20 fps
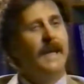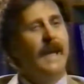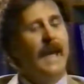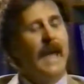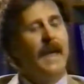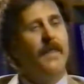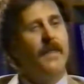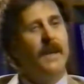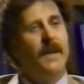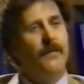
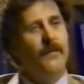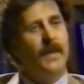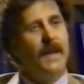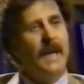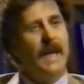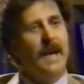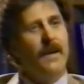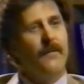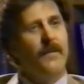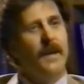and that if they
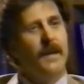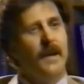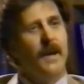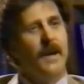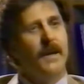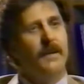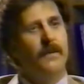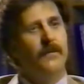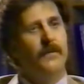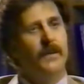have that
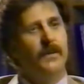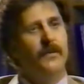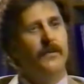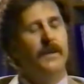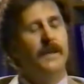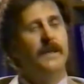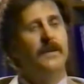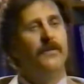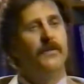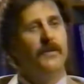kind of
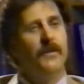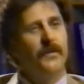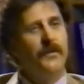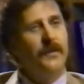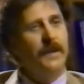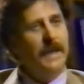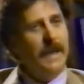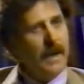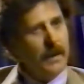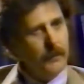disease, to
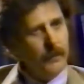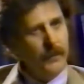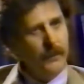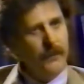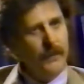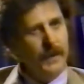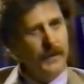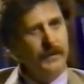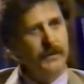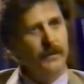seek out
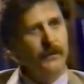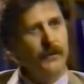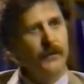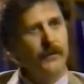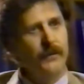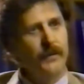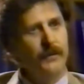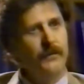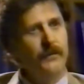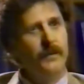professional
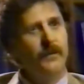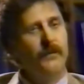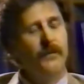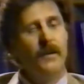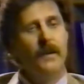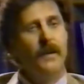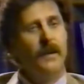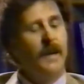assistance